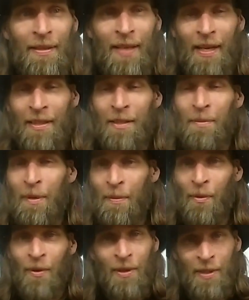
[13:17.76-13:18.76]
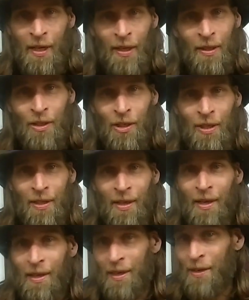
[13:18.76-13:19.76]
tend to be more intelligent.
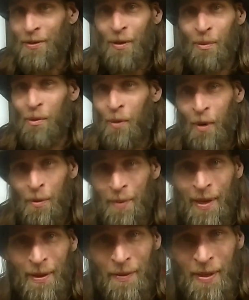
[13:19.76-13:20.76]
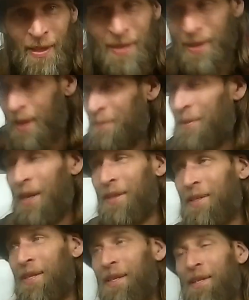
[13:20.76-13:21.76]
Now, don't quote me on this. I'm
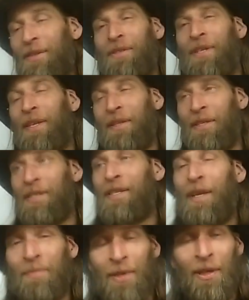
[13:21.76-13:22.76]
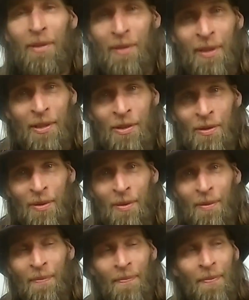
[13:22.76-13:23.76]
not sitting here saying this is absolutely
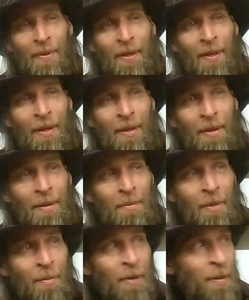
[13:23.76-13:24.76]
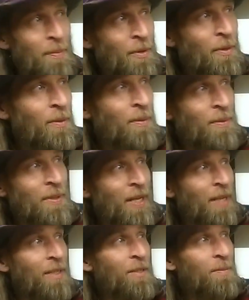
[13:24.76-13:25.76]
true. But people who
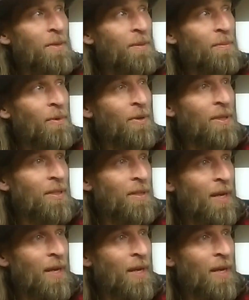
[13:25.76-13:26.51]
tend to be more,